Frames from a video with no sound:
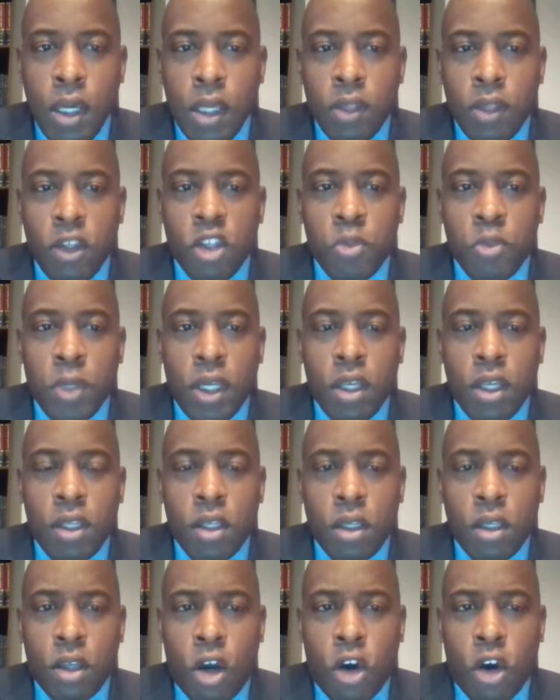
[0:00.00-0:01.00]
These
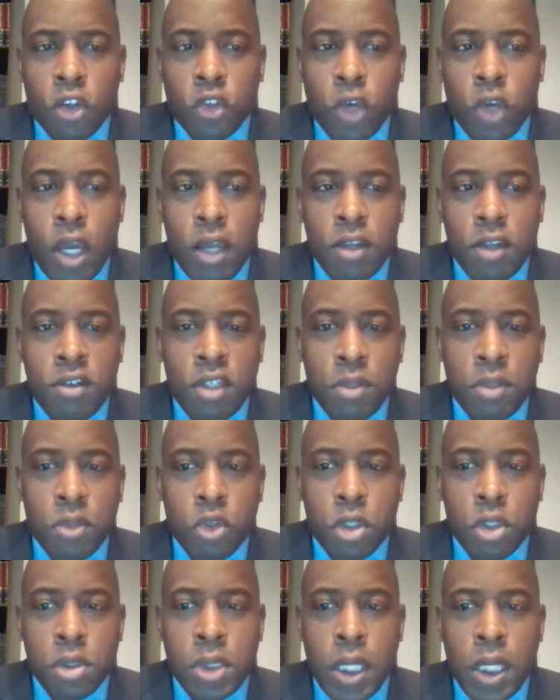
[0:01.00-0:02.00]
men also had a
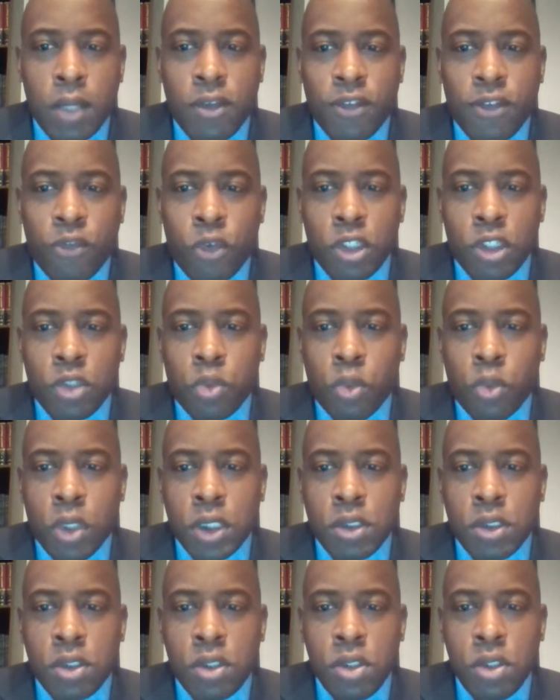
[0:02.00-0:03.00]
similar objective, which
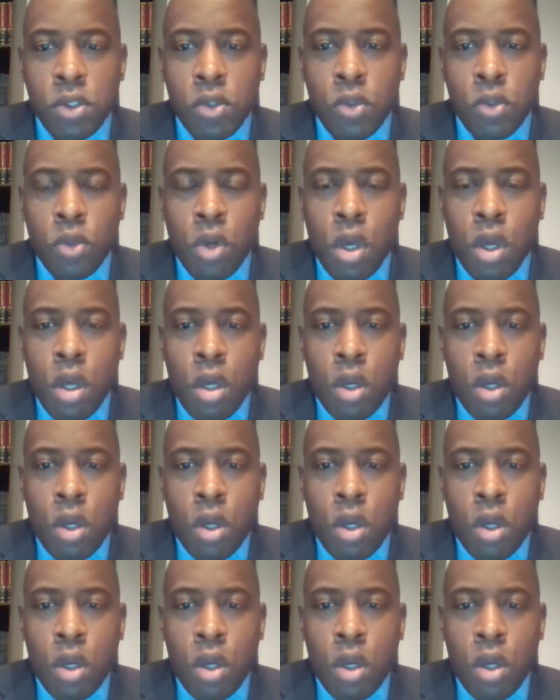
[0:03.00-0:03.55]
was to